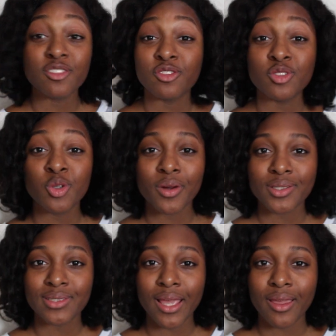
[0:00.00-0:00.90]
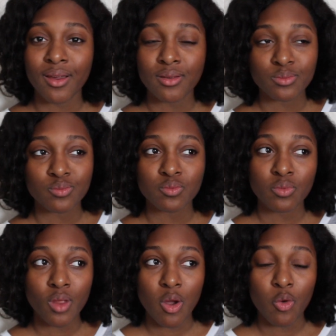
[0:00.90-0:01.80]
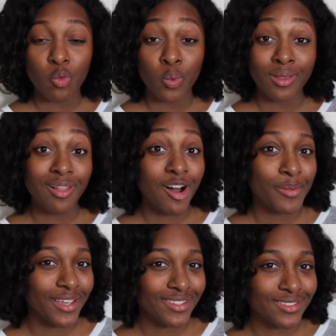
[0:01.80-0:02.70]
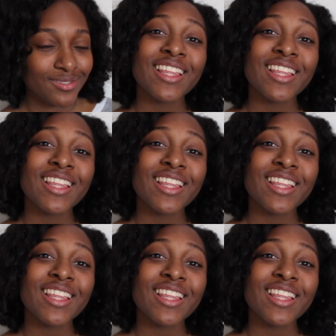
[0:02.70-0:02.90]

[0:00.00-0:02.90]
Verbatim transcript: New York Steak, we love it.